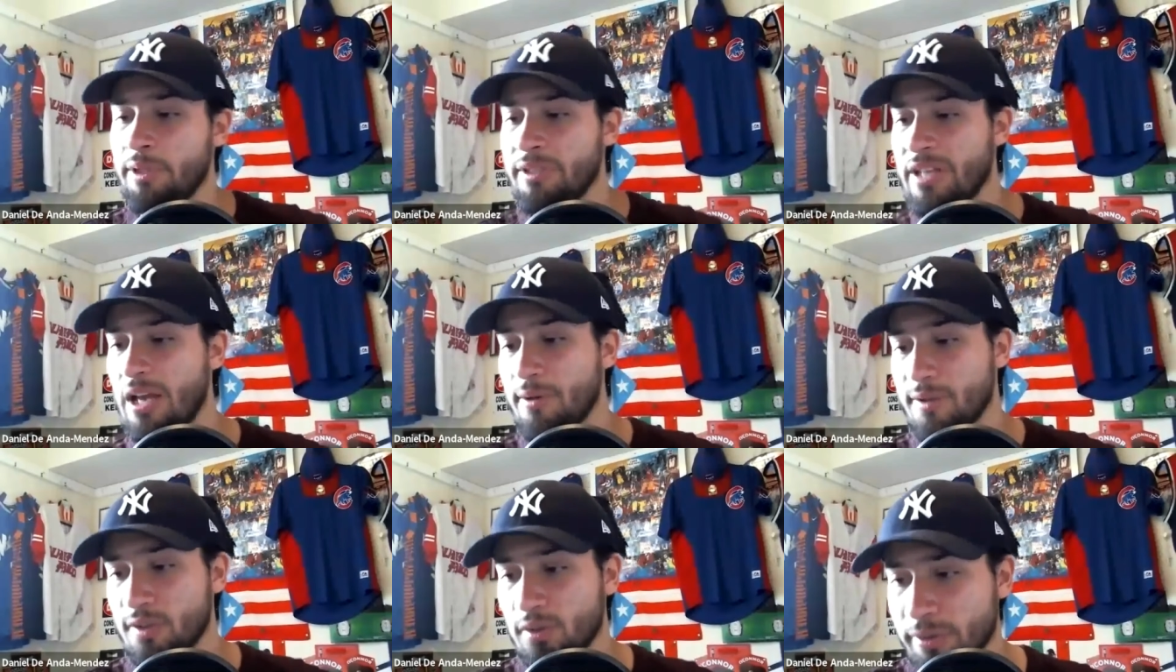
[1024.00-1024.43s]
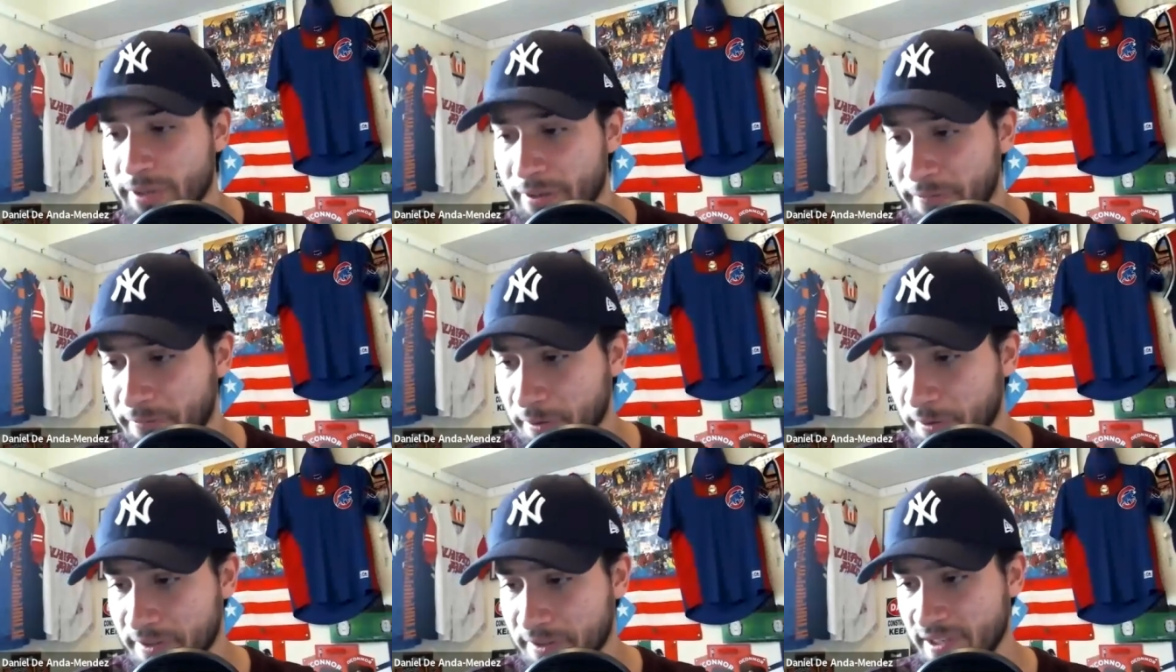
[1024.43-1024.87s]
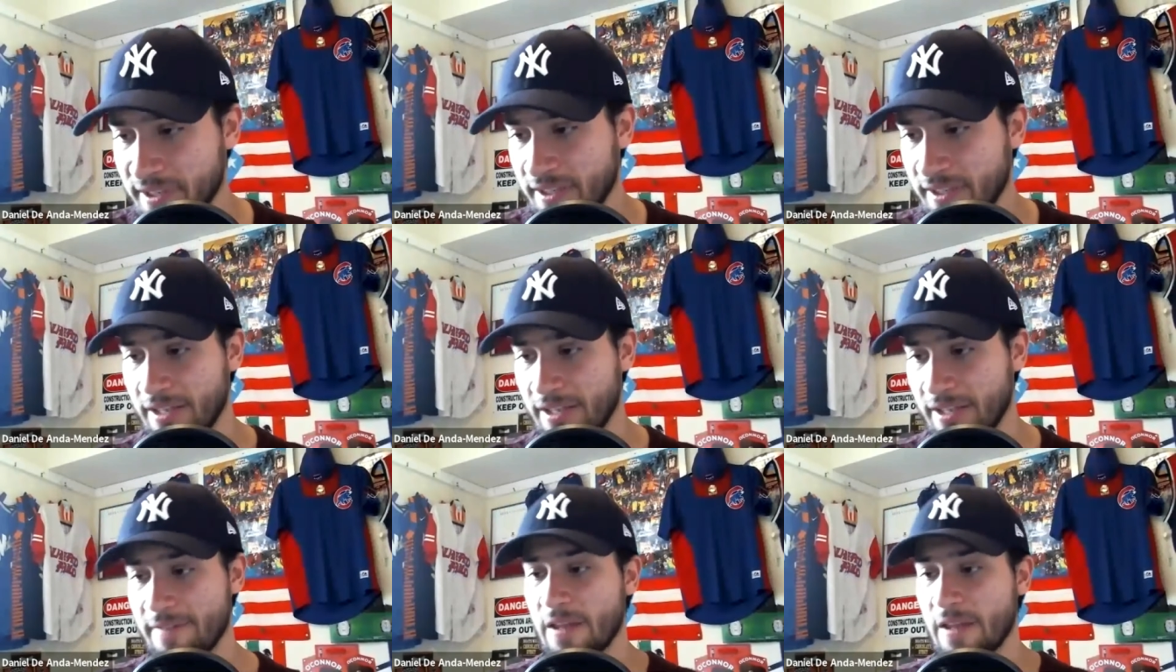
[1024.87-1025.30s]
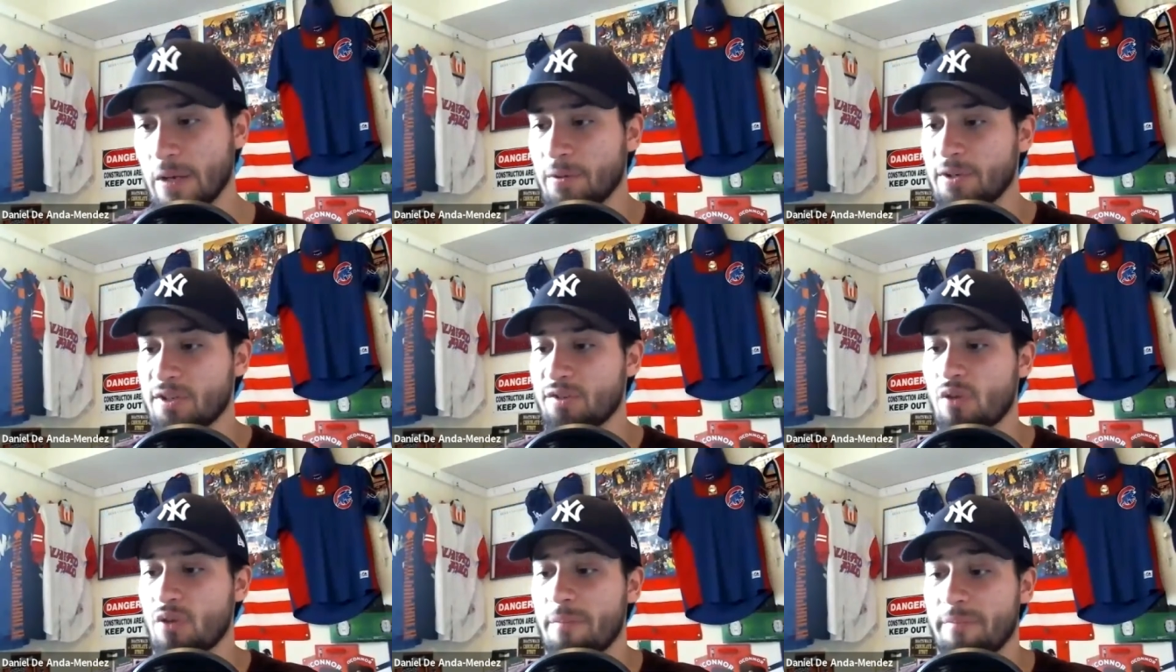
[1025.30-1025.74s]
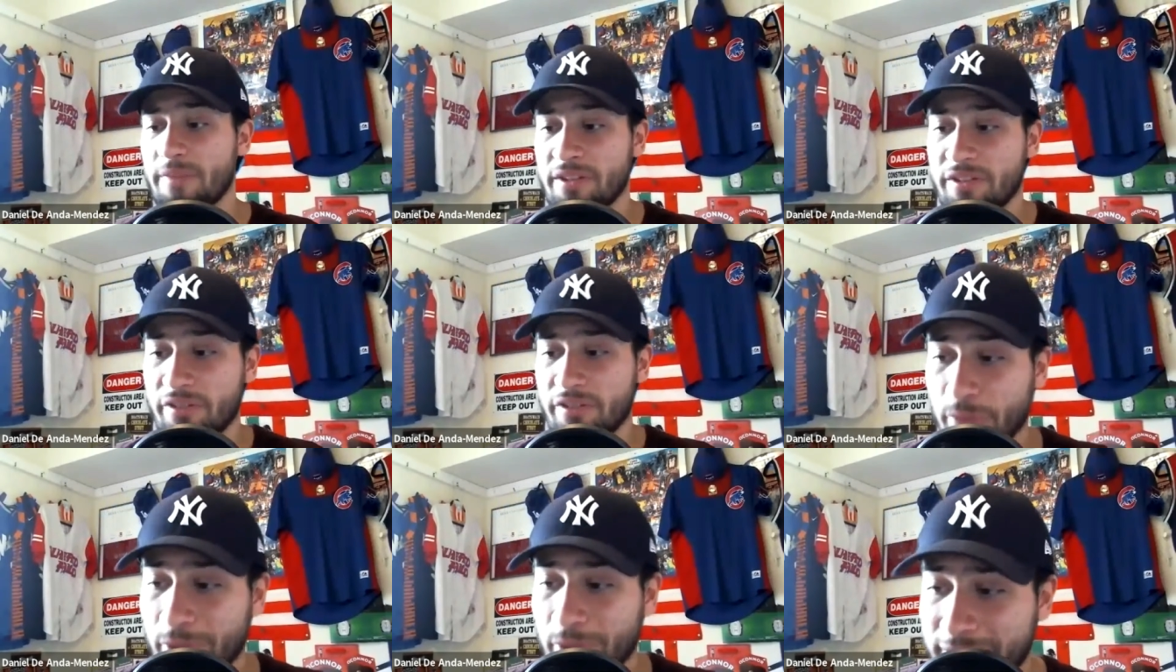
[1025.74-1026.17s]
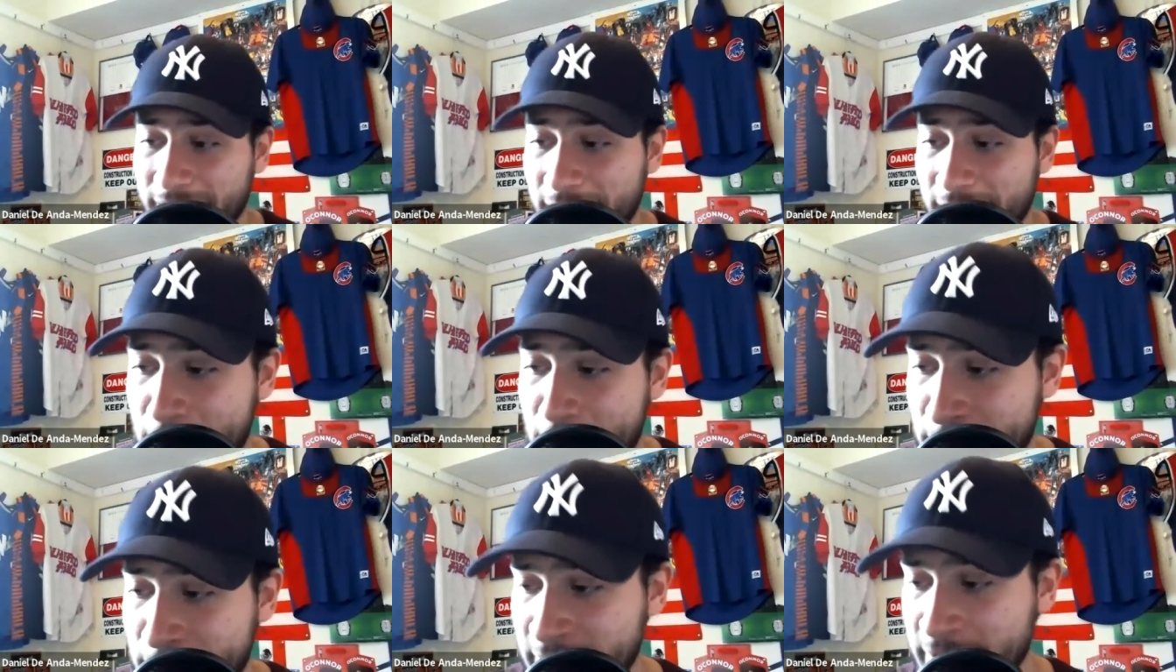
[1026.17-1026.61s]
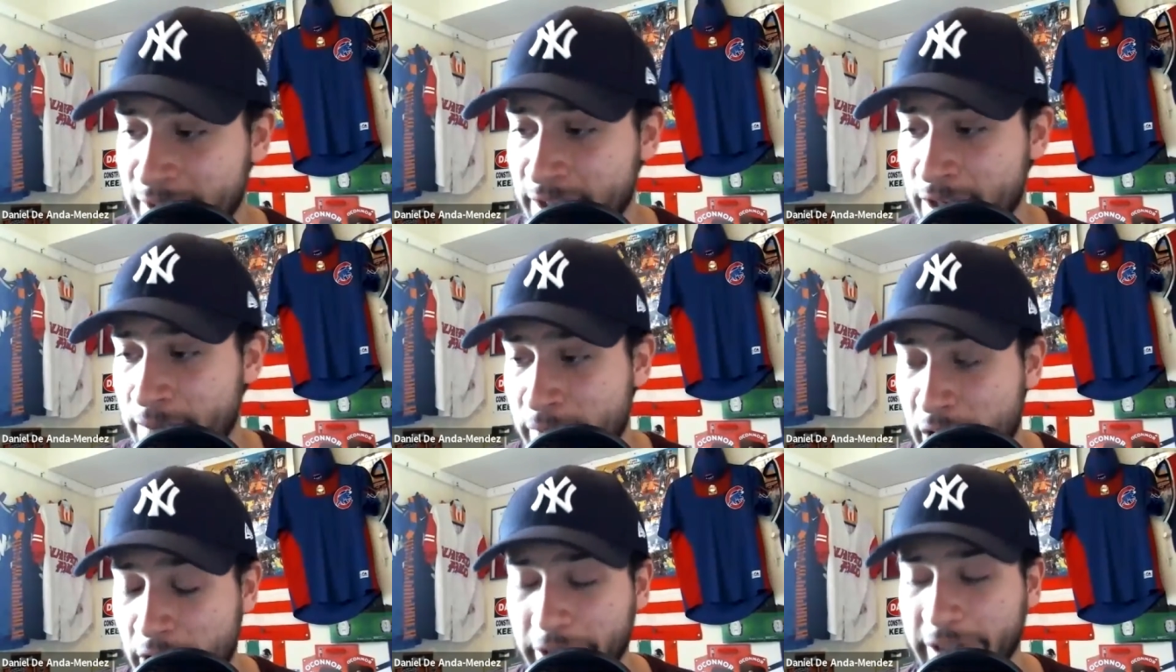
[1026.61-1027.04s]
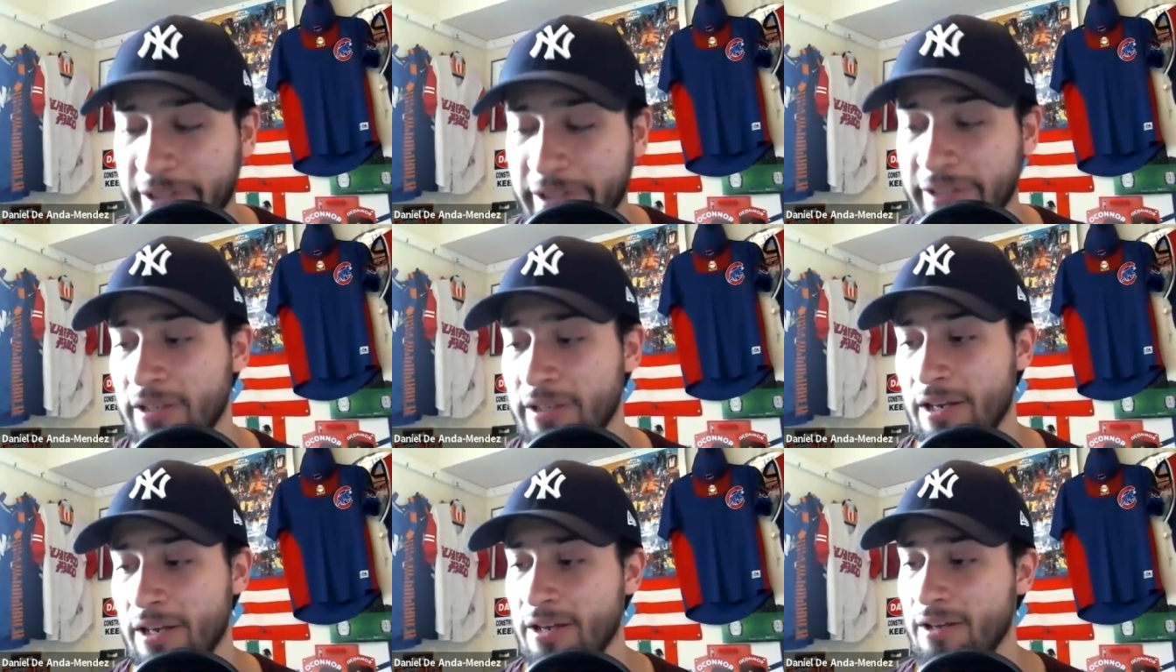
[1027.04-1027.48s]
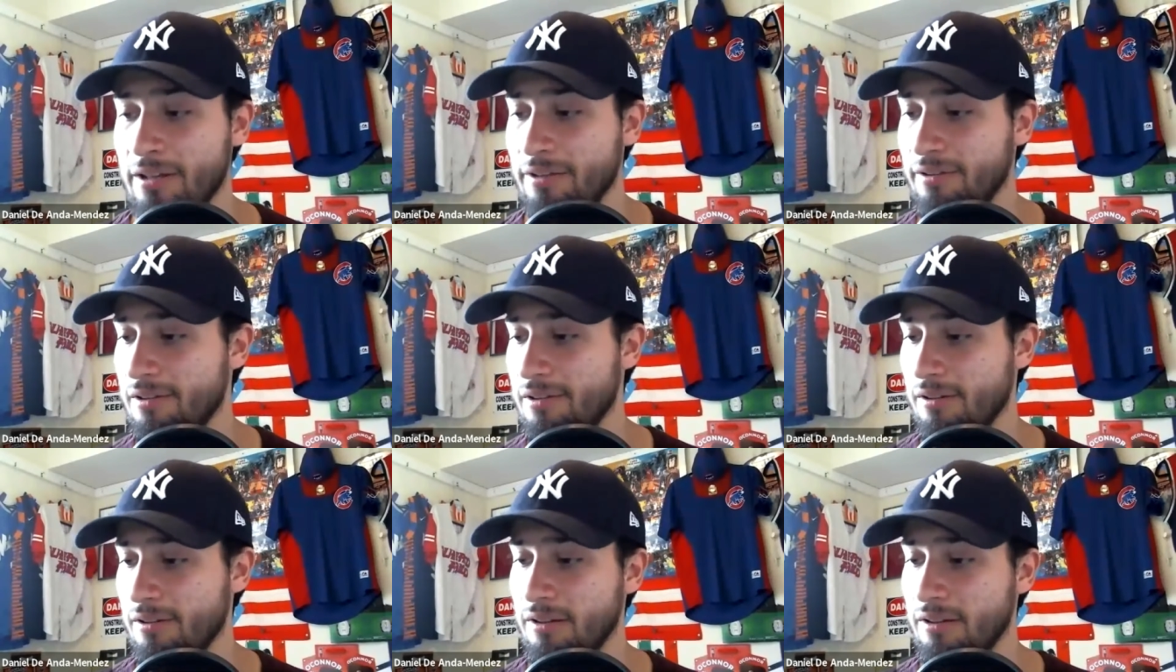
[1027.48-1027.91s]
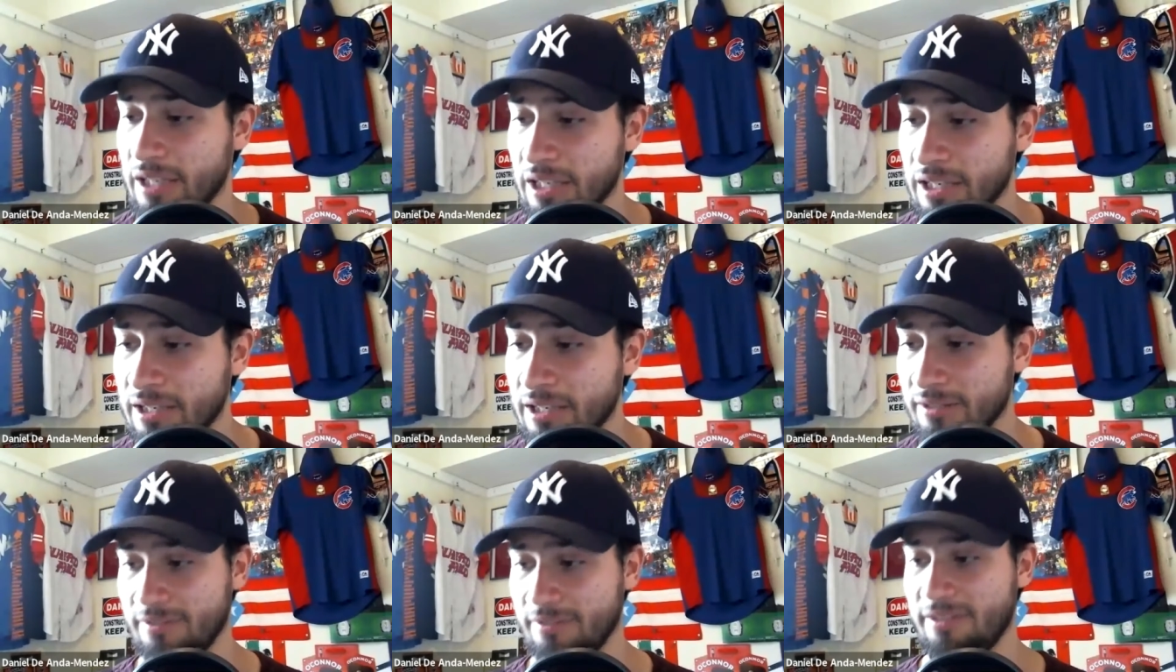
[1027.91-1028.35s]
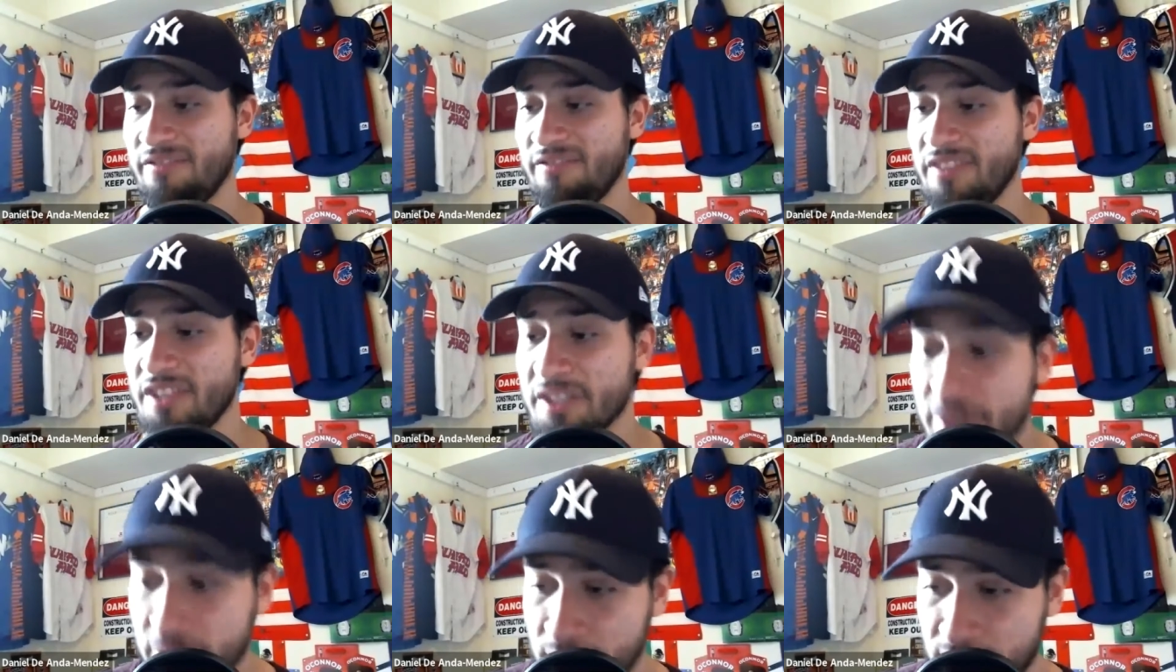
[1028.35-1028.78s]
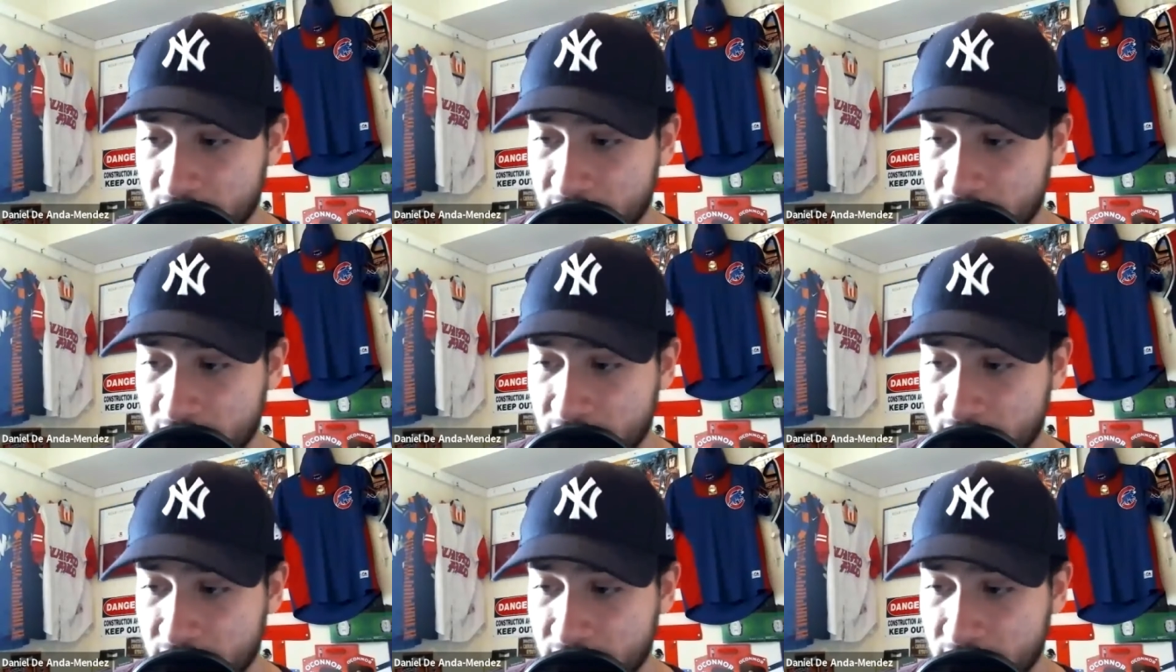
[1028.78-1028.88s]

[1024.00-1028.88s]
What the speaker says: and that was 2014, and they were swept in 3 games in the American League Divisional